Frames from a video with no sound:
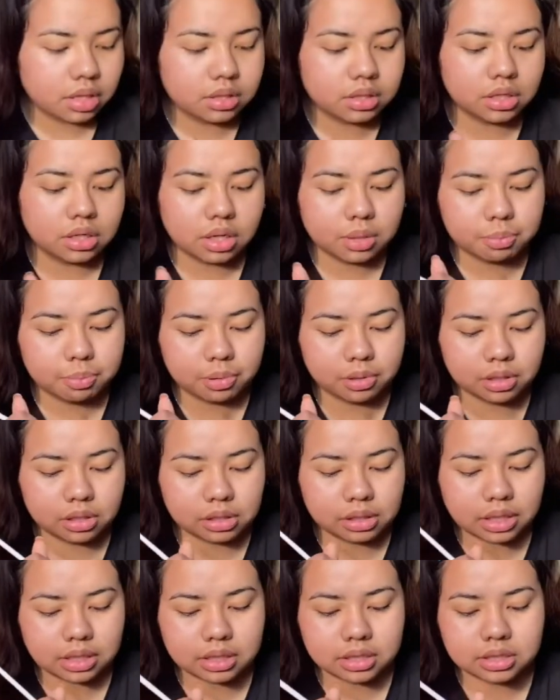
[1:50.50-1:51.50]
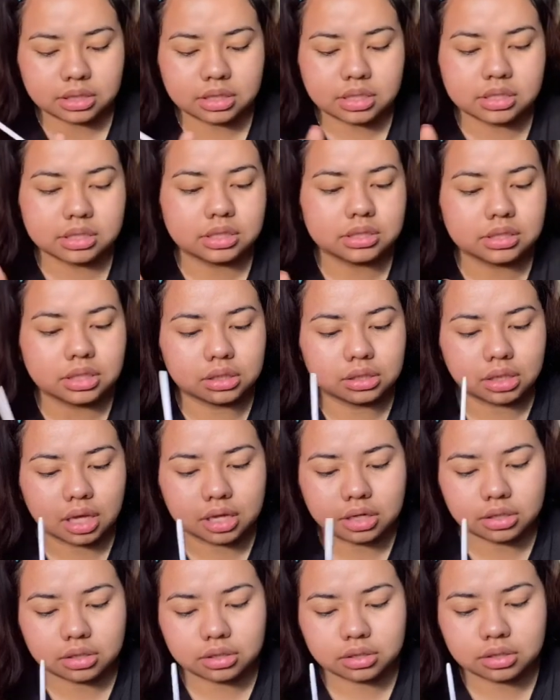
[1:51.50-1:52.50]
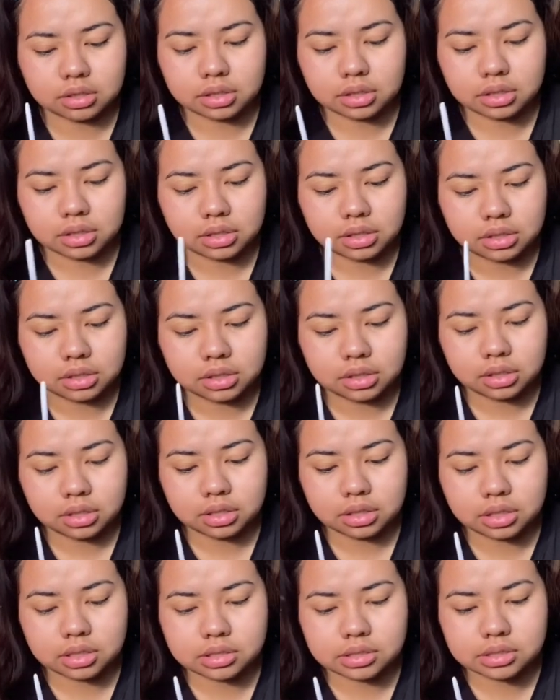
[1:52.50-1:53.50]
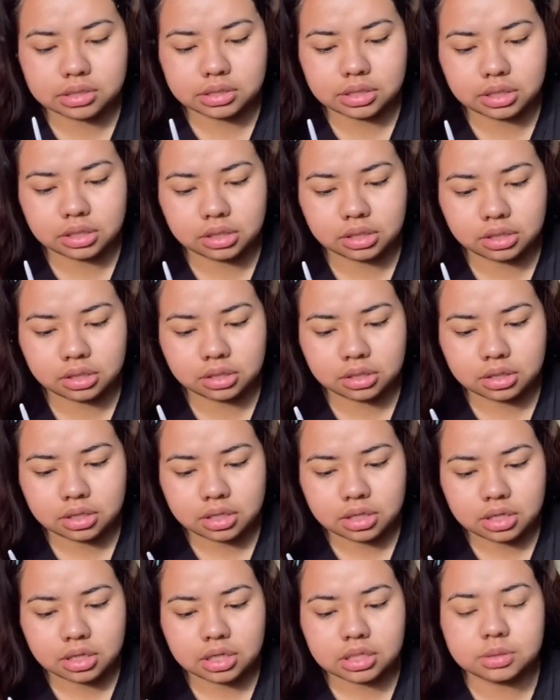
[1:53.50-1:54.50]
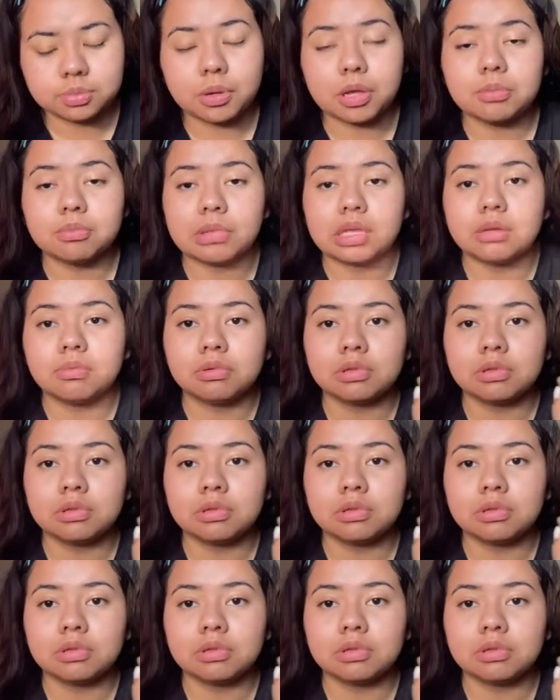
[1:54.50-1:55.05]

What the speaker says: As you can see in this video, I'm going in with the lighter concealer